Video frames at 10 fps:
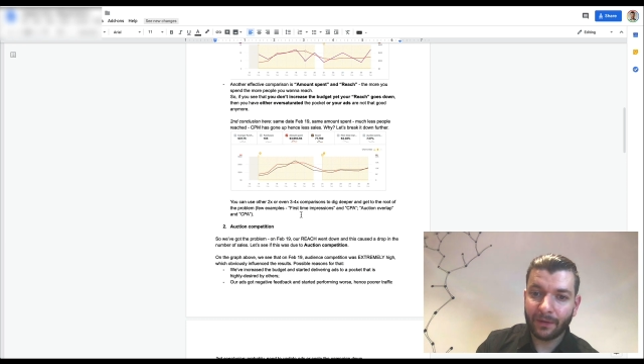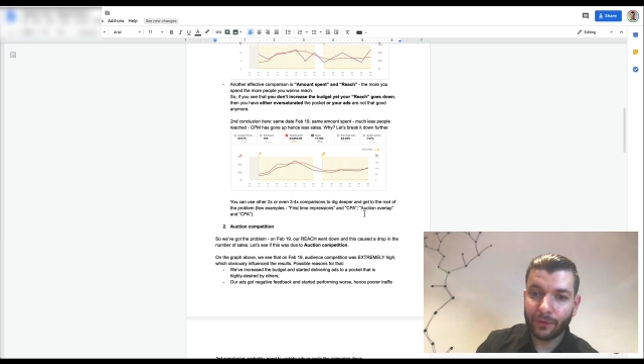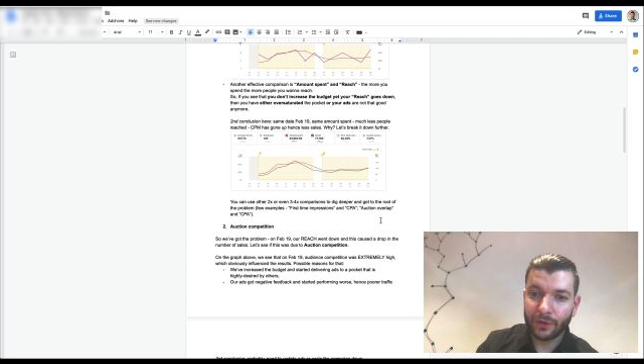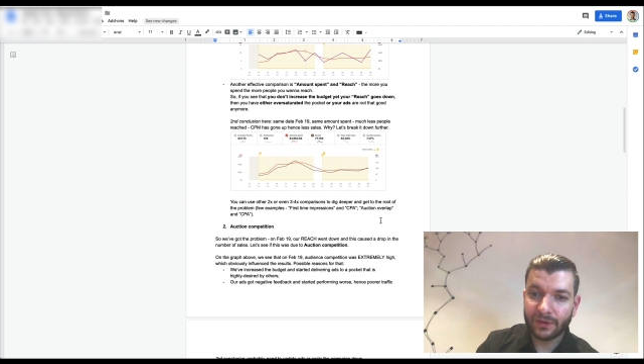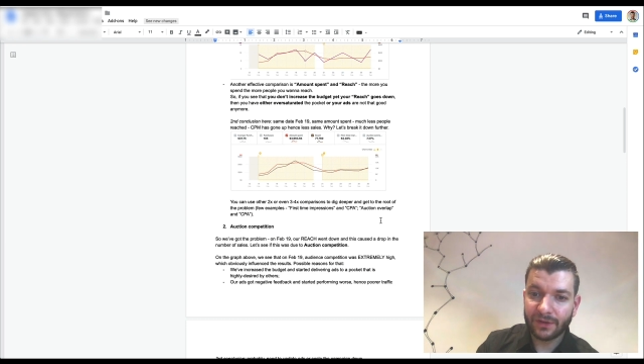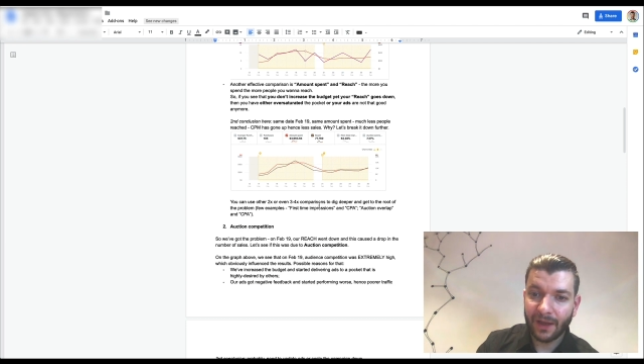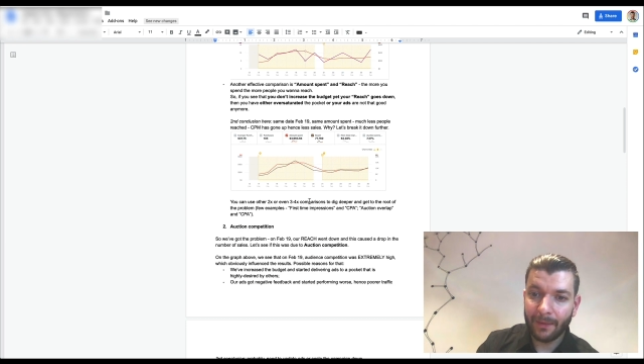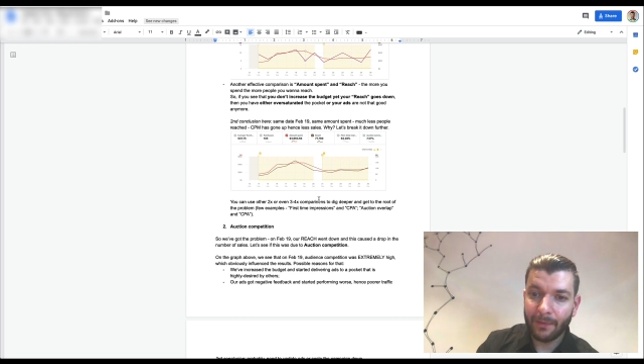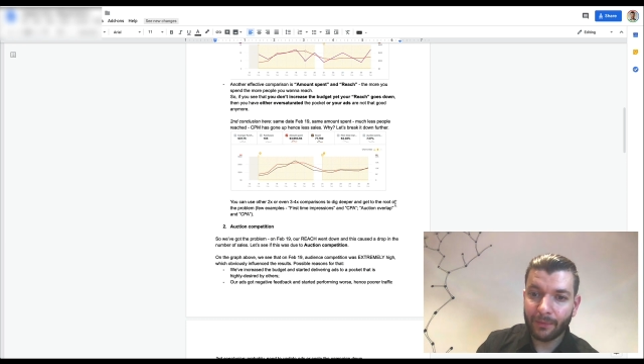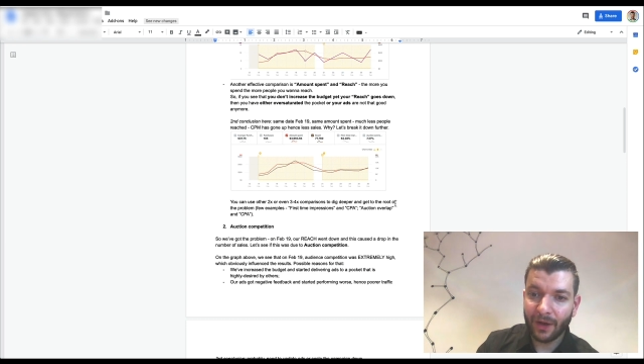first
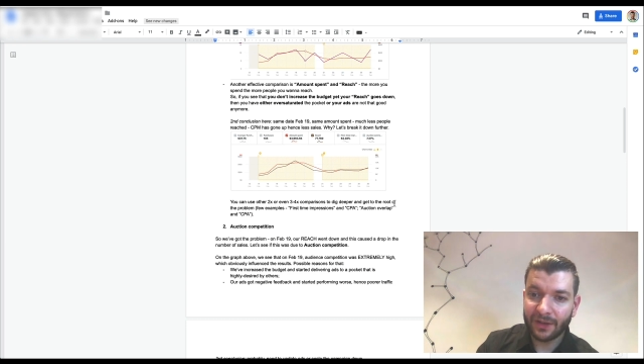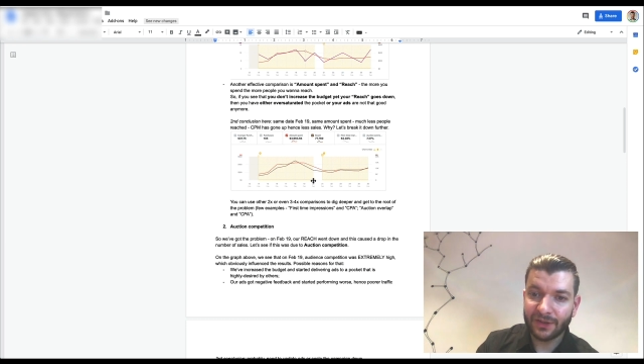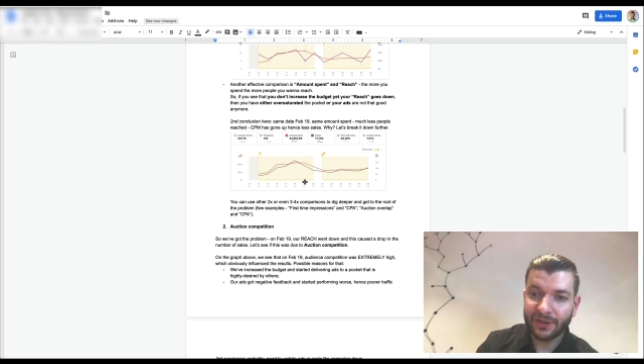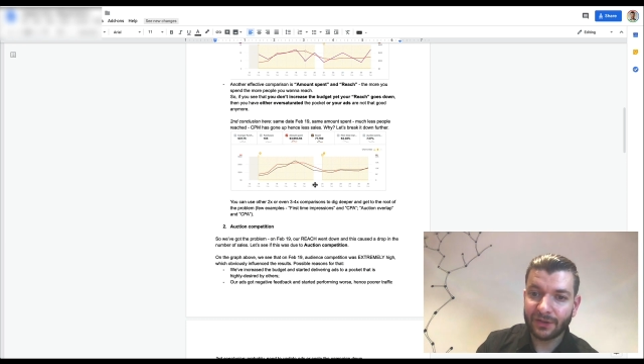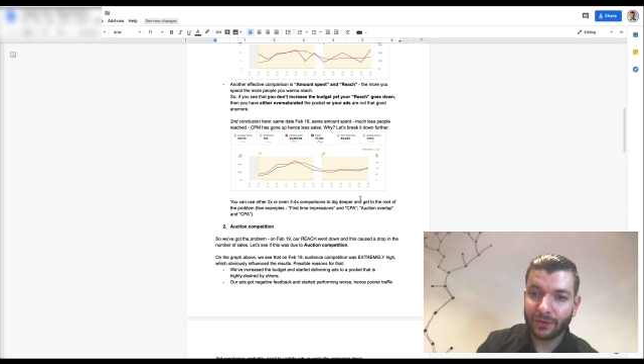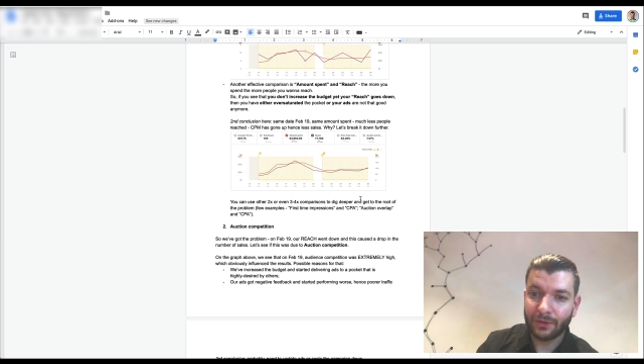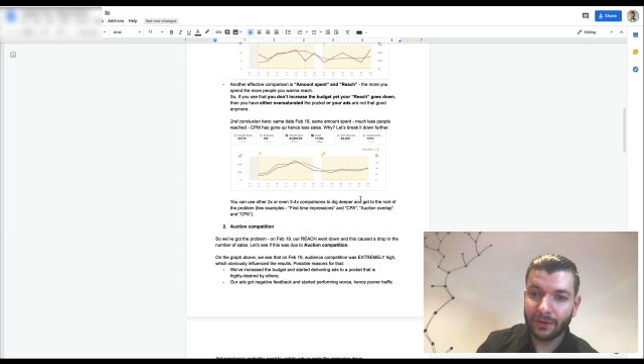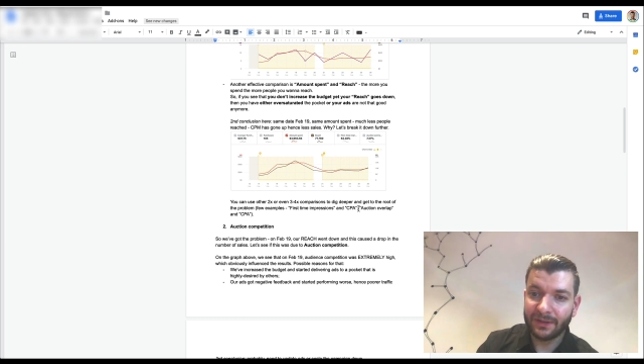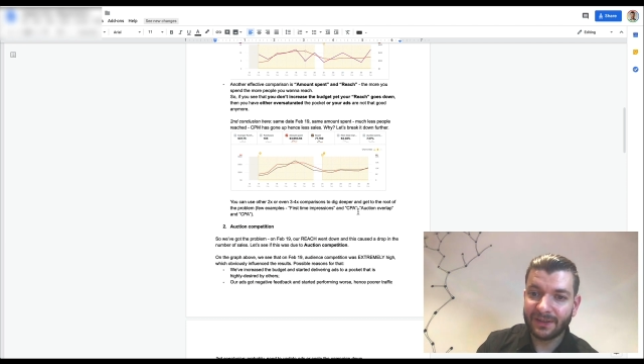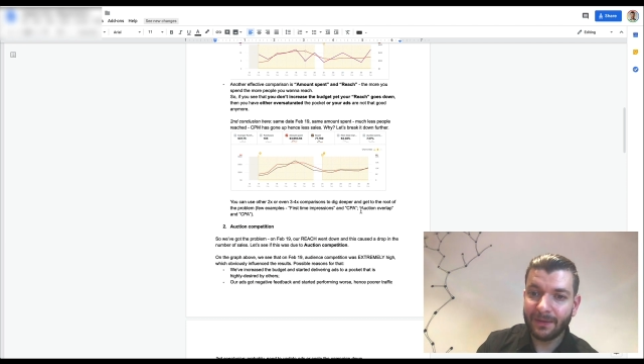time impressions or
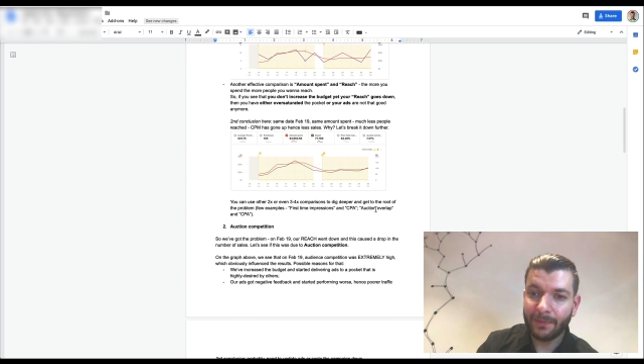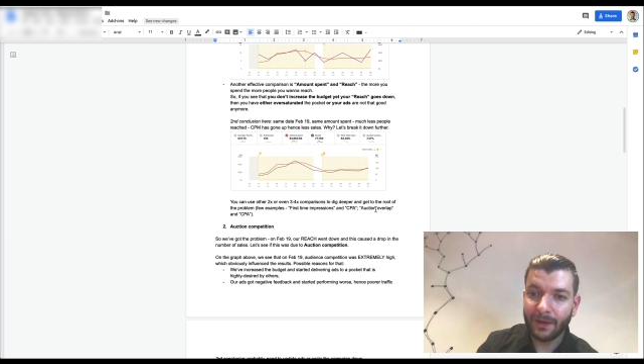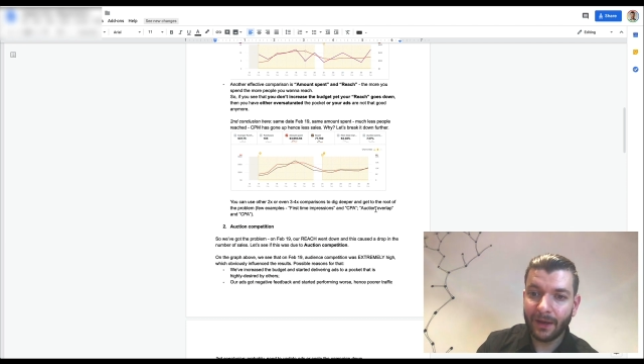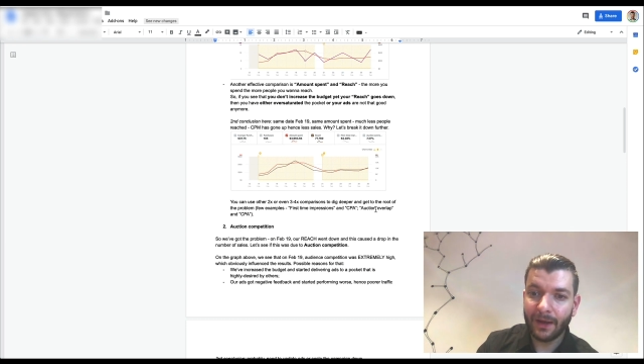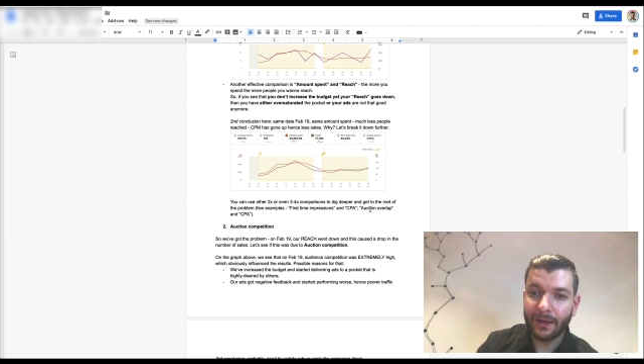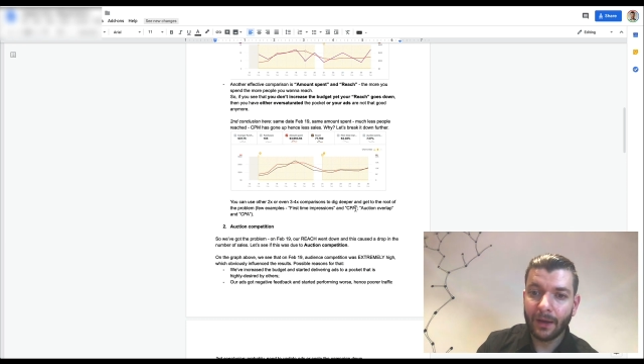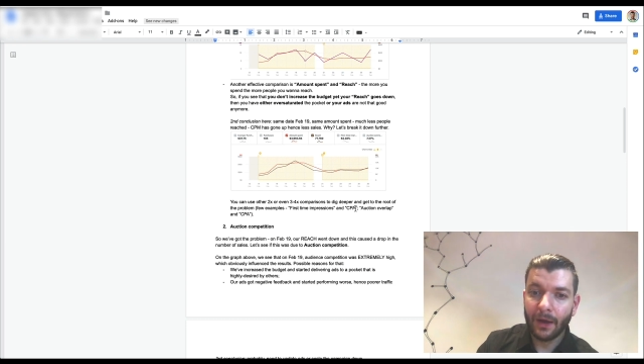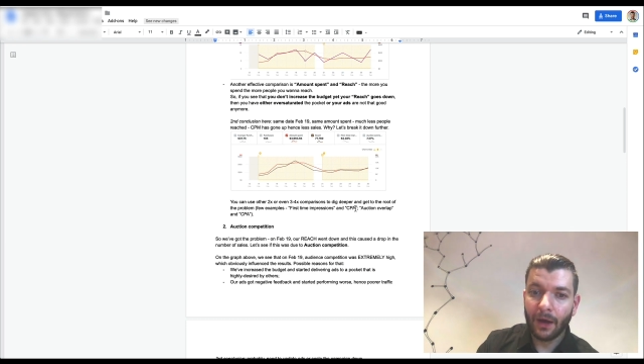in C P A,